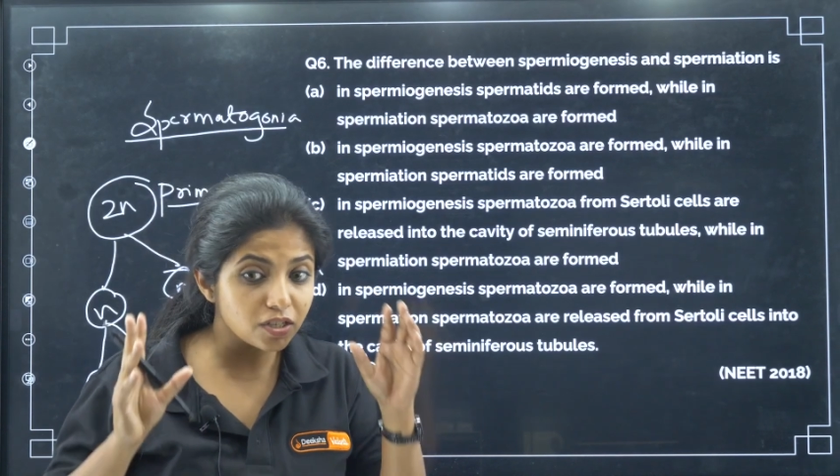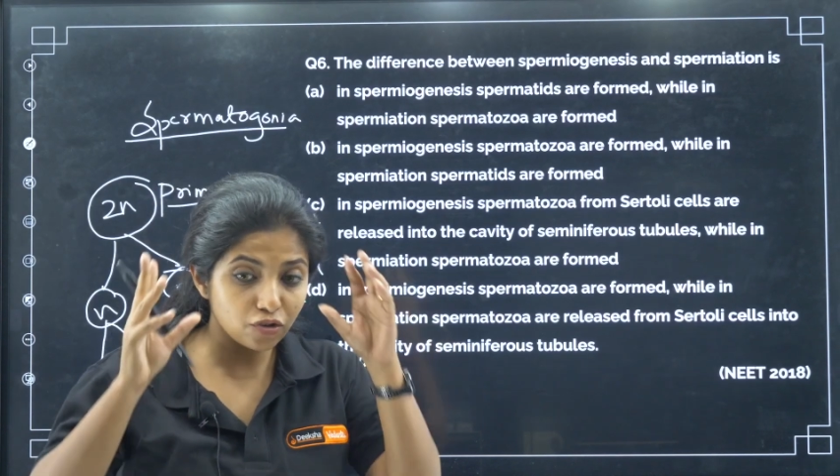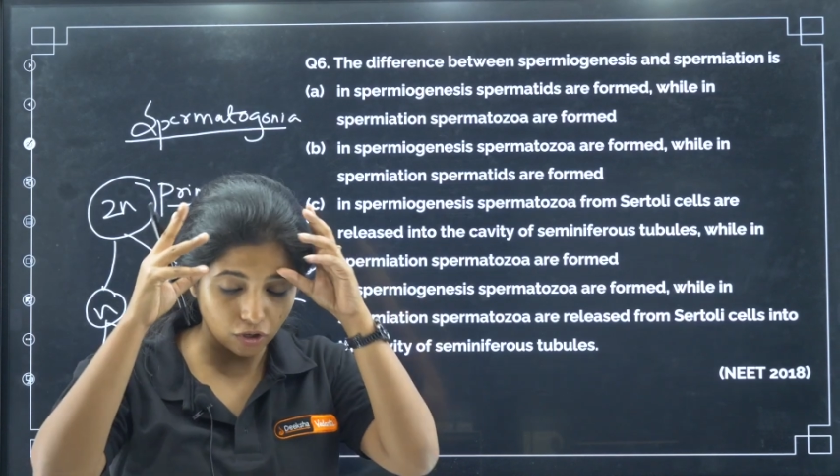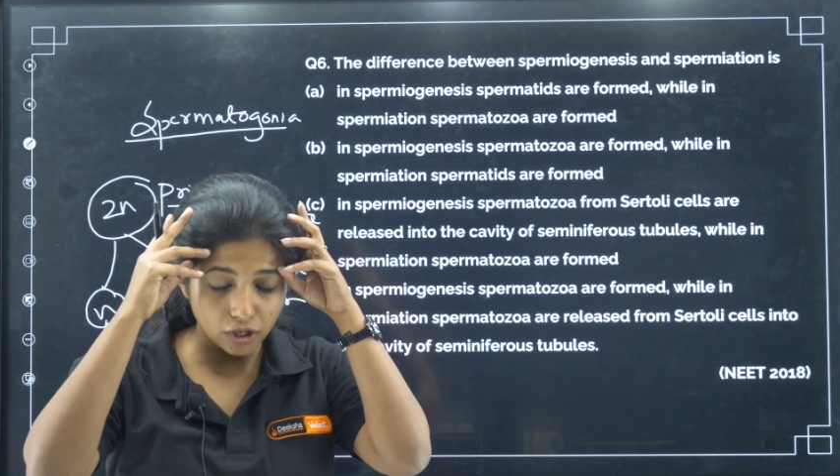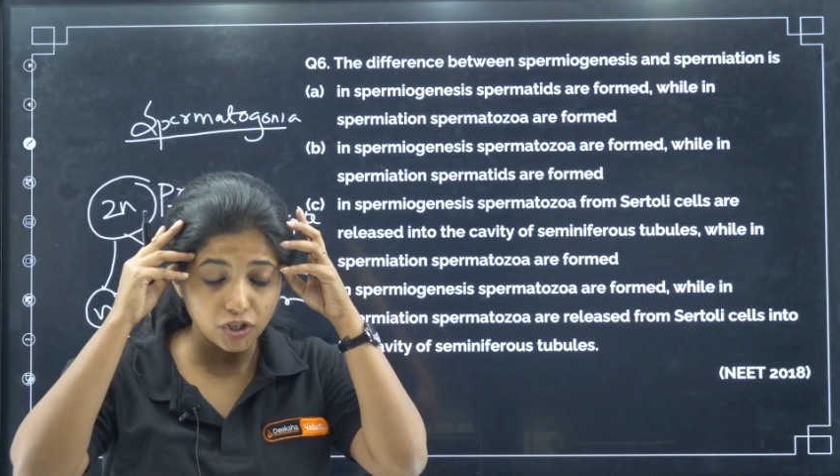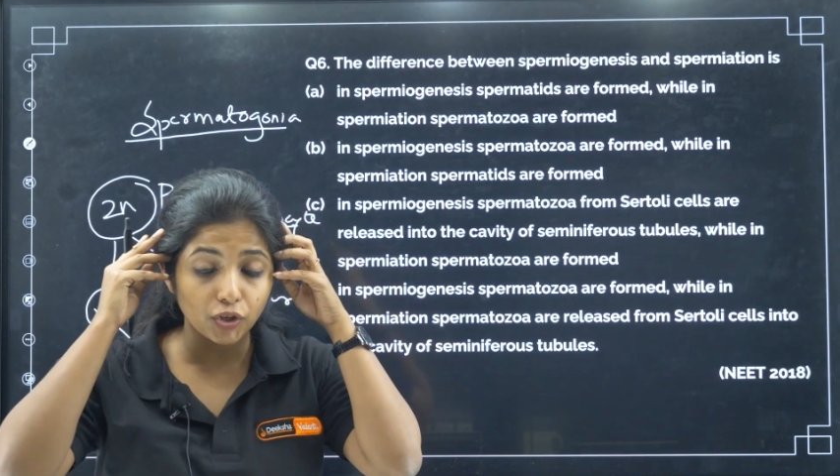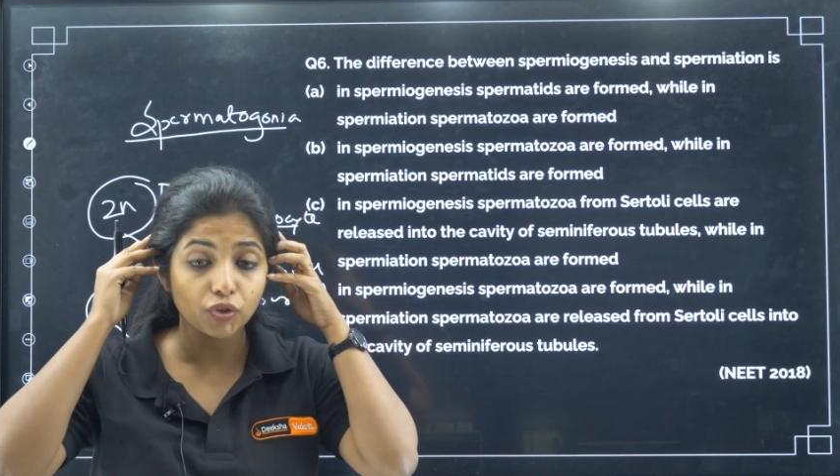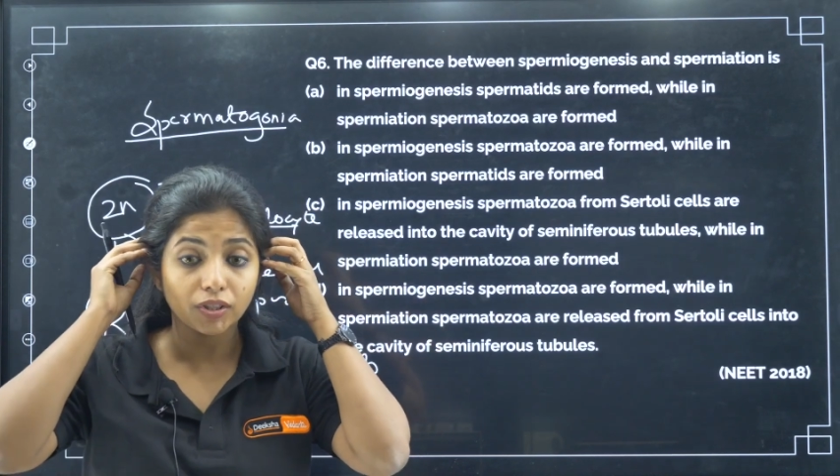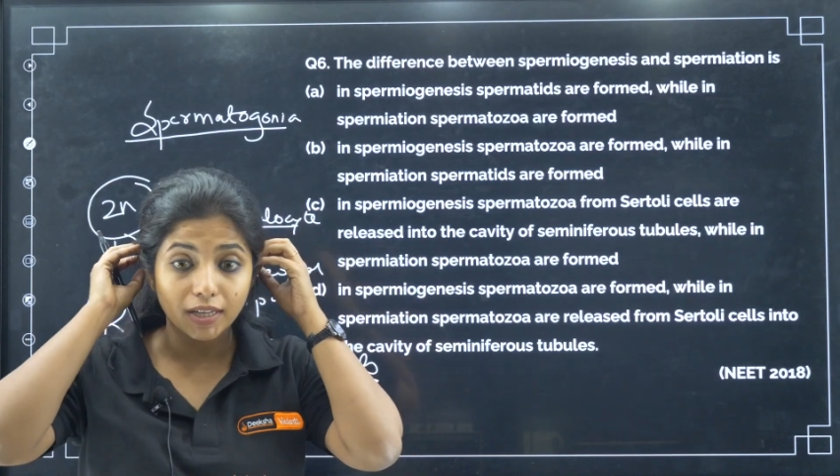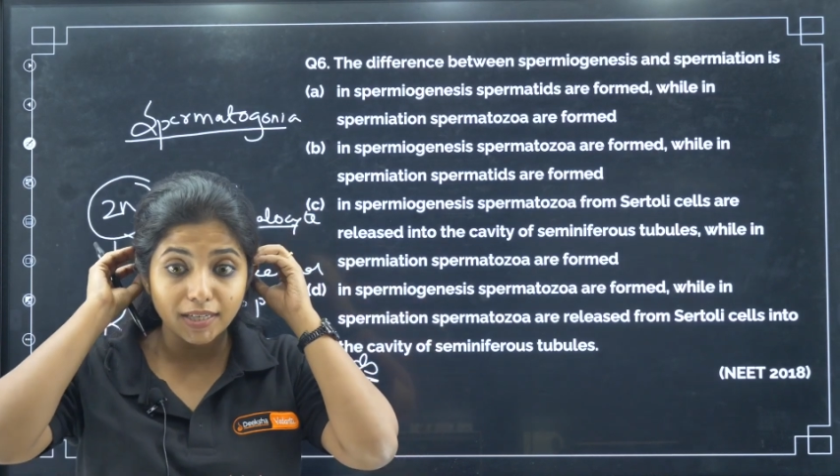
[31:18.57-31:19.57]
structural
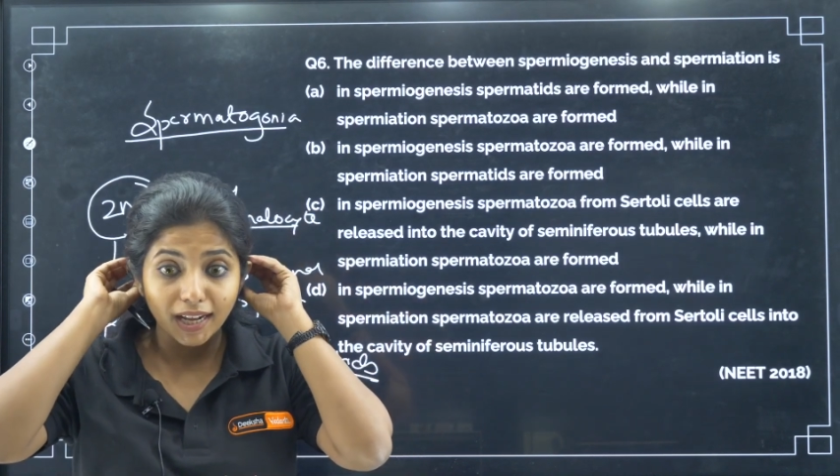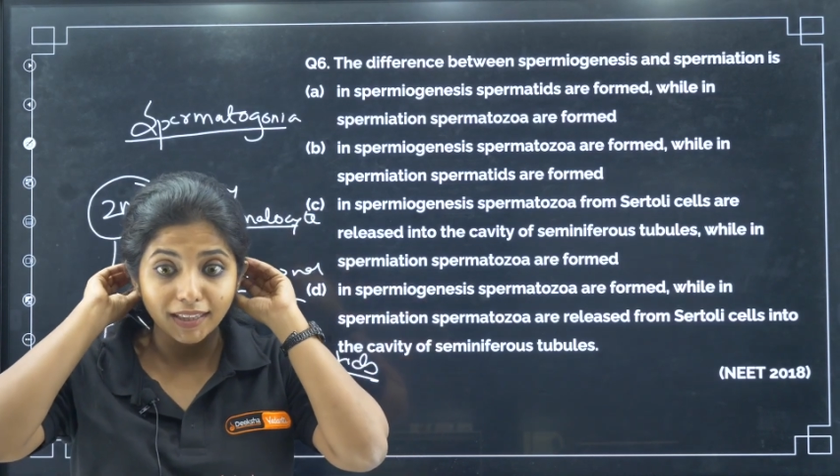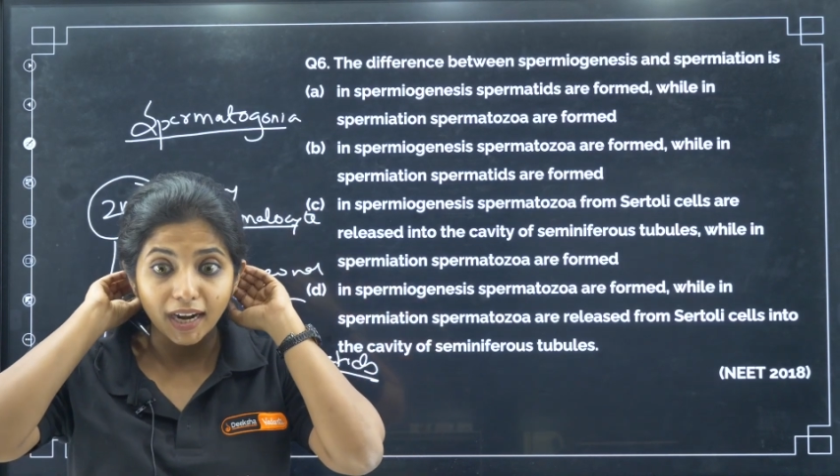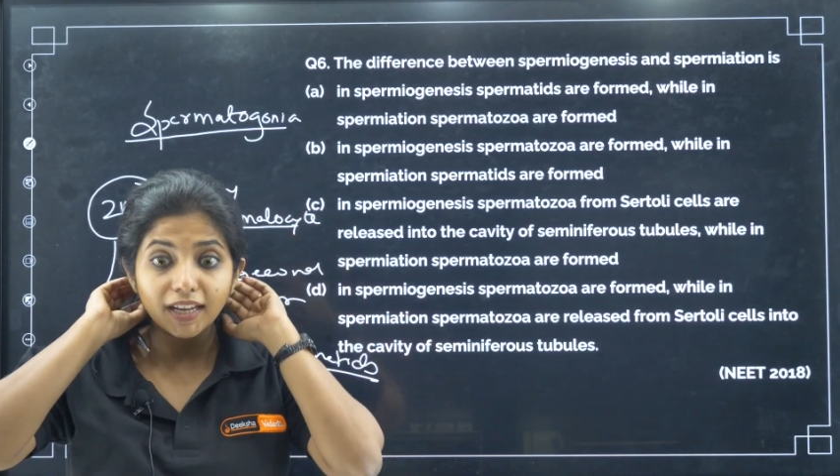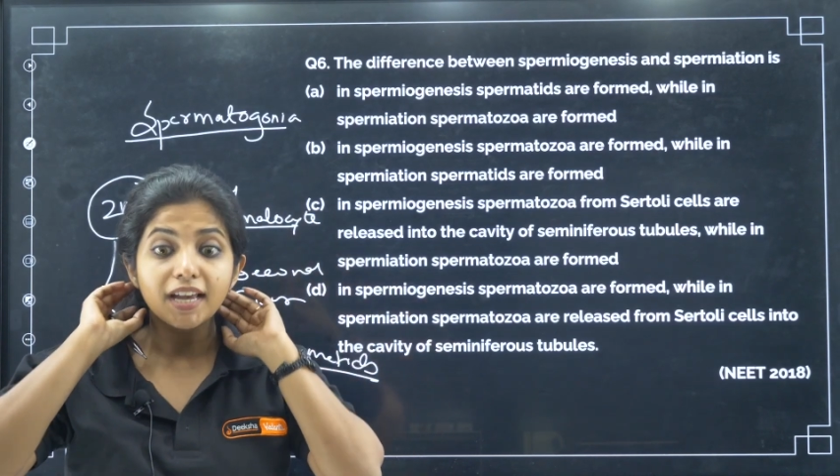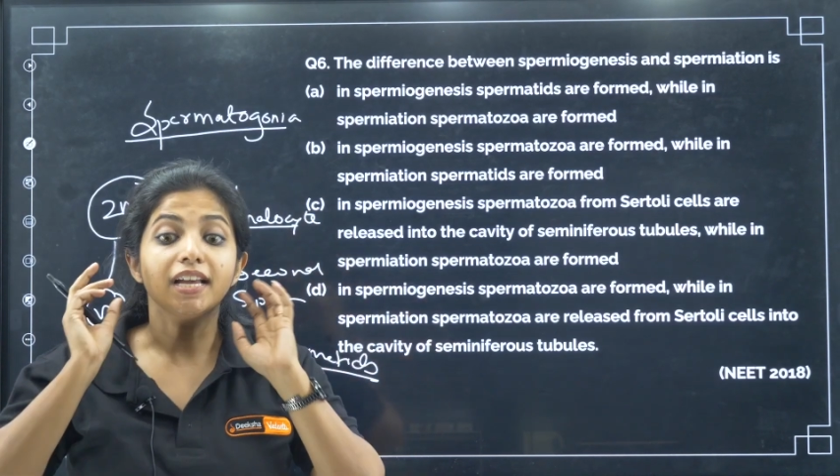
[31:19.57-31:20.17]
changes and things like that.